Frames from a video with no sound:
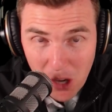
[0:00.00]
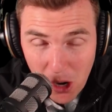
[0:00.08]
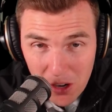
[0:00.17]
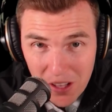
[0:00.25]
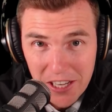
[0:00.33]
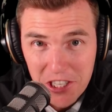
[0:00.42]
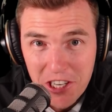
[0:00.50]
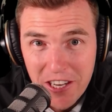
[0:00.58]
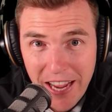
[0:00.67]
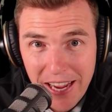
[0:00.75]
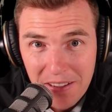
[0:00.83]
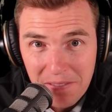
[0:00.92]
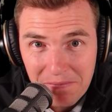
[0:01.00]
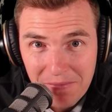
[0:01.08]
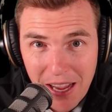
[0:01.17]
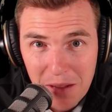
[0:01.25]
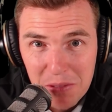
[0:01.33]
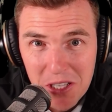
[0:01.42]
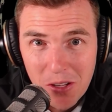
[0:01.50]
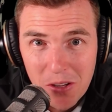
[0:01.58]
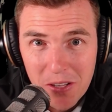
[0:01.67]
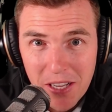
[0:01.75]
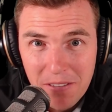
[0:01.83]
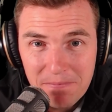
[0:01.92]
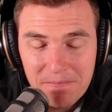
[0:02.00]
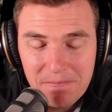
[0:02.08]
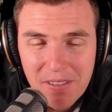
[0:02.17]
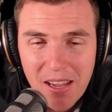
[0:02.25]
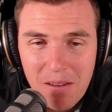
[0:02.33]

On election day. Absolutely. Yes, on